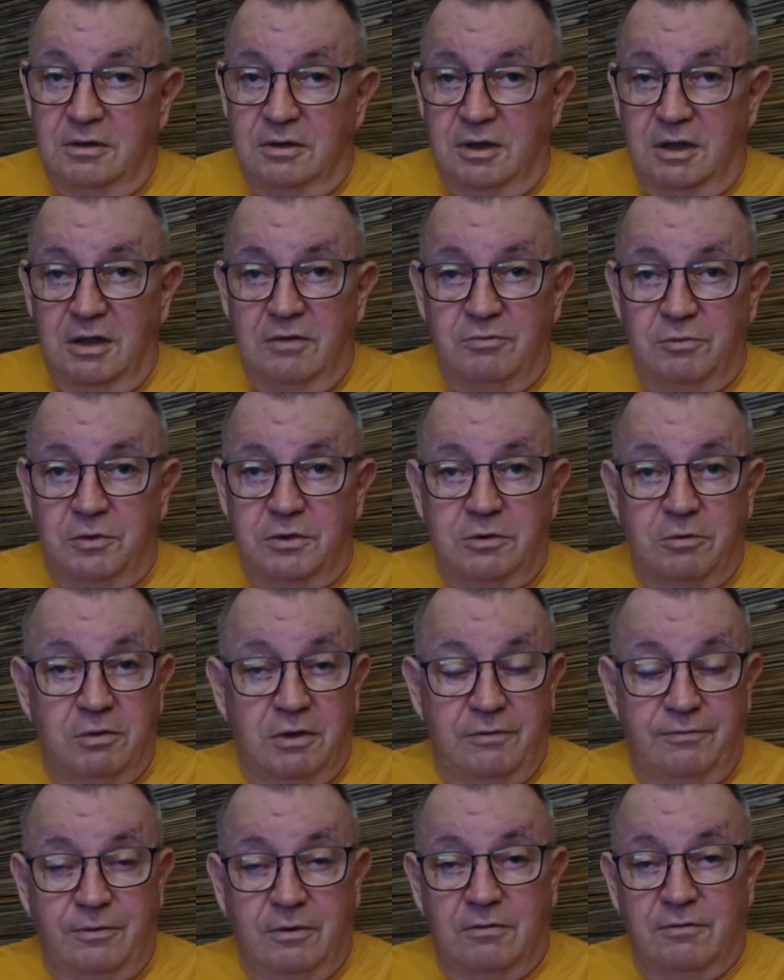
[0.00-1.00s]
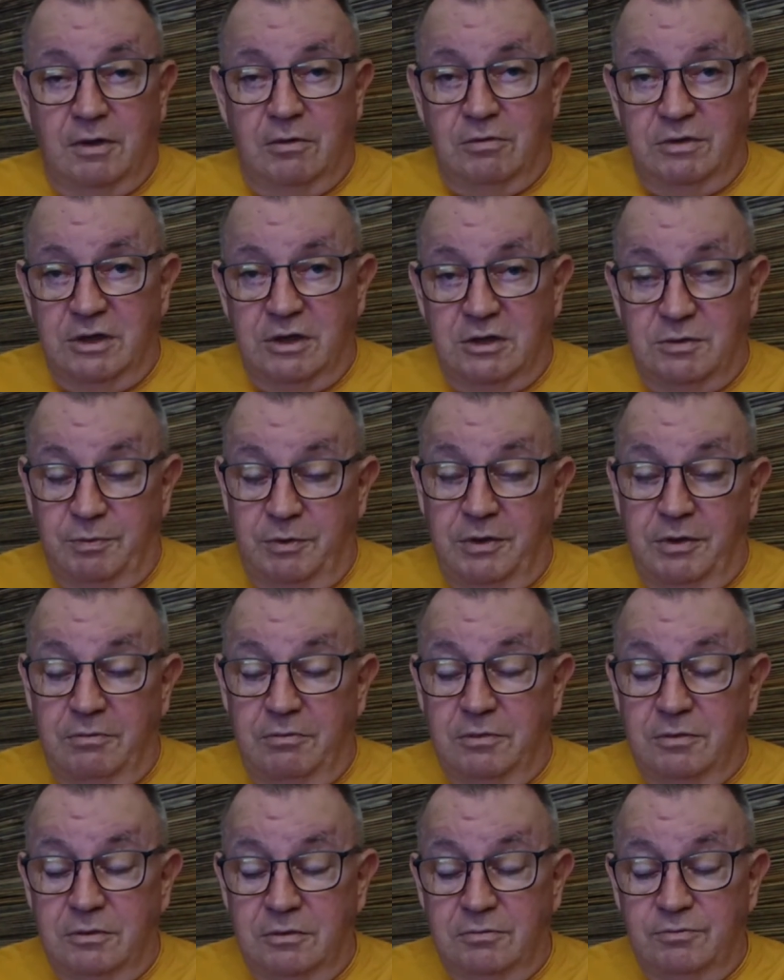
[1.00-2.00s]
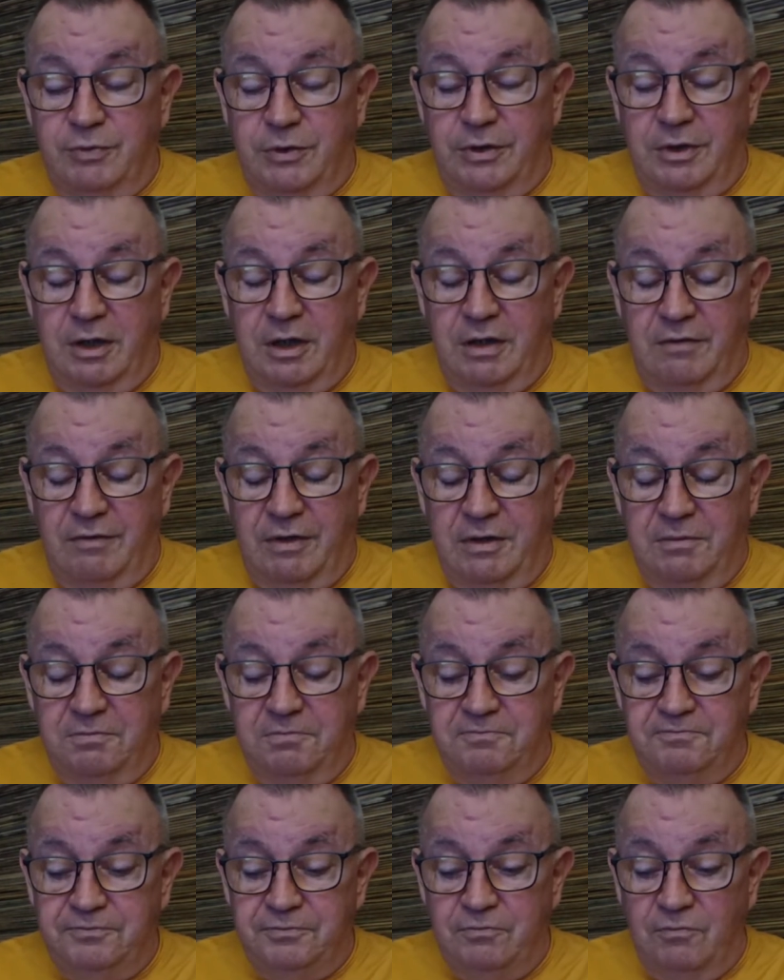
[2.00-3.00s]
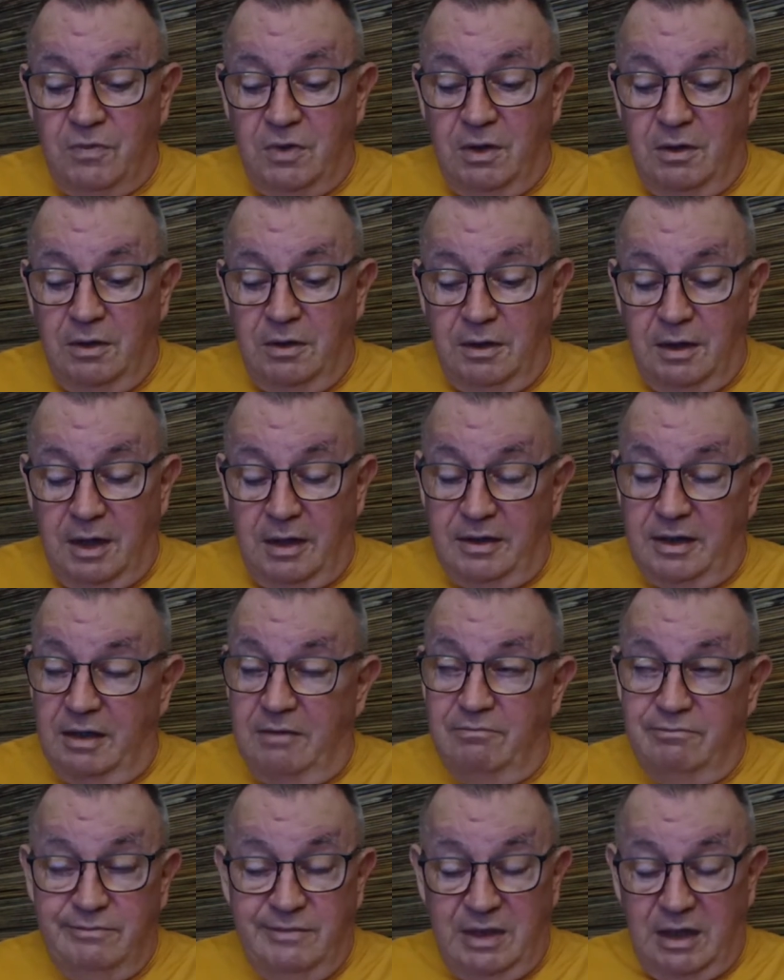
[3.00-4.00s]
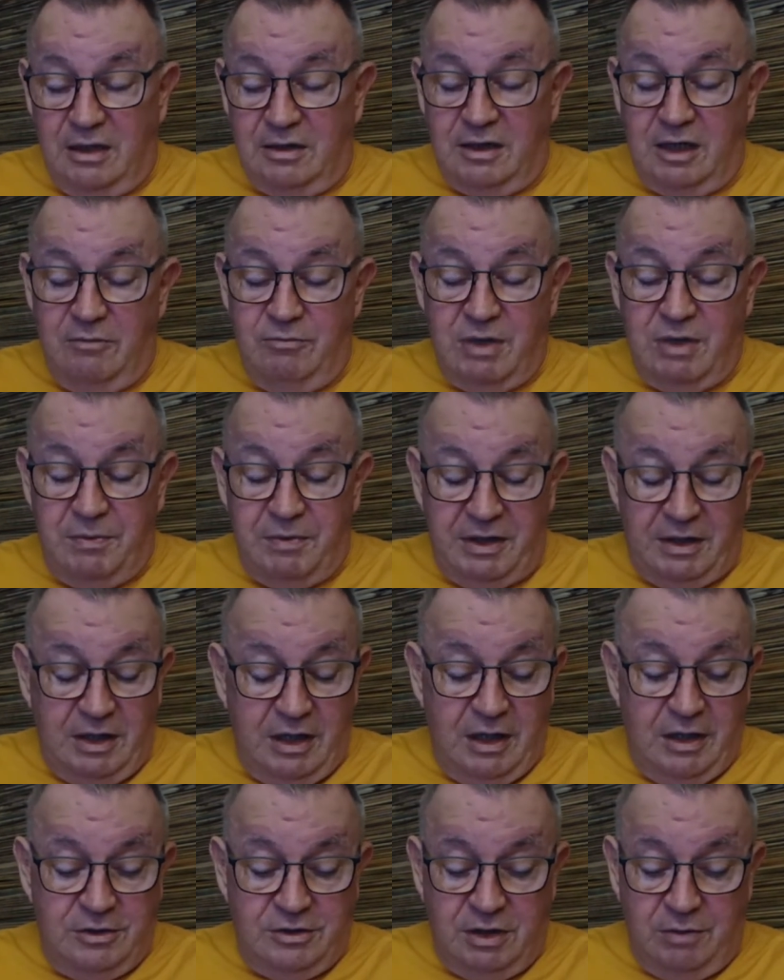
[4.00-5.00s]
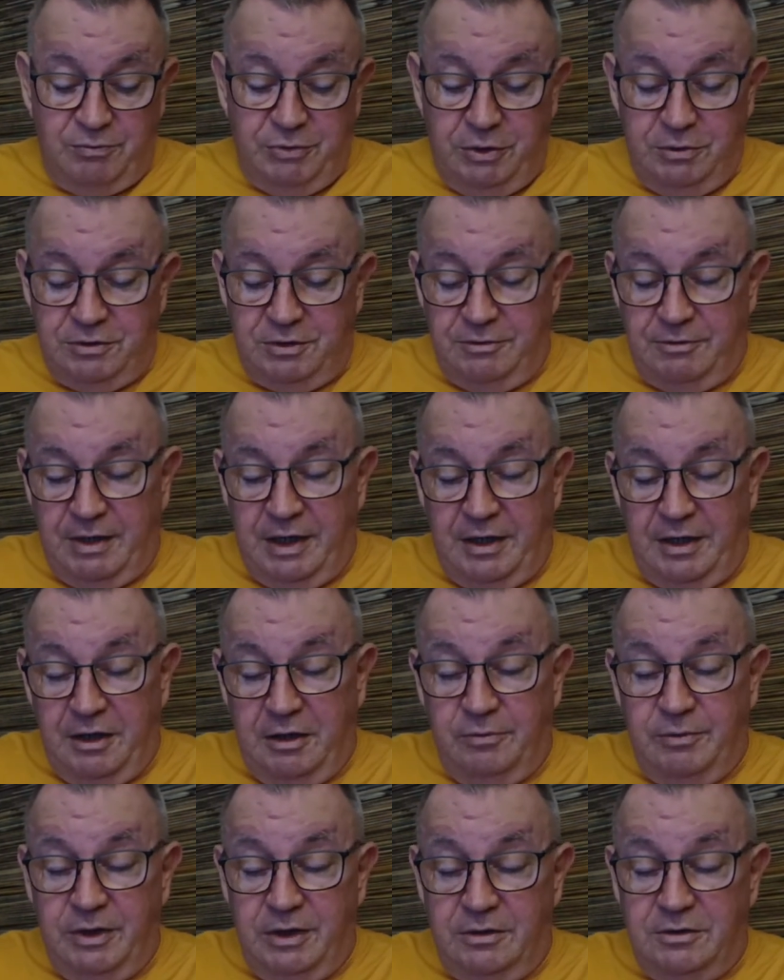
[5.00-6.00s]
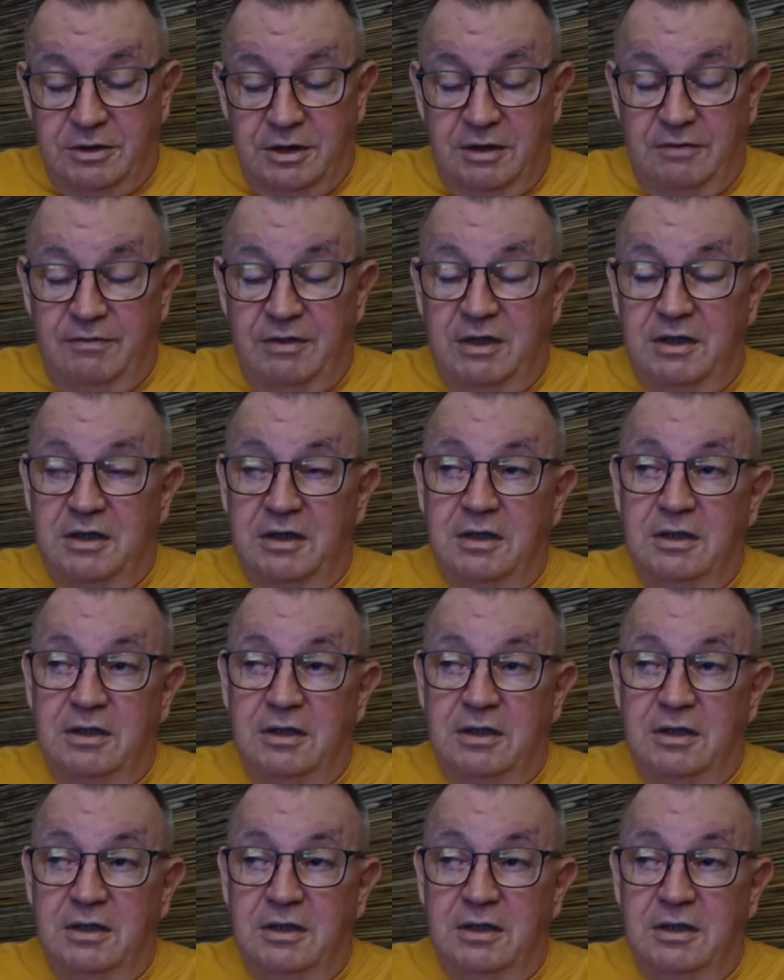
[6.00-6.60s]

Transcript: even with 24 volts, it's pretty heavy. I can't remember the gauge I'm using right now, but it's heavy.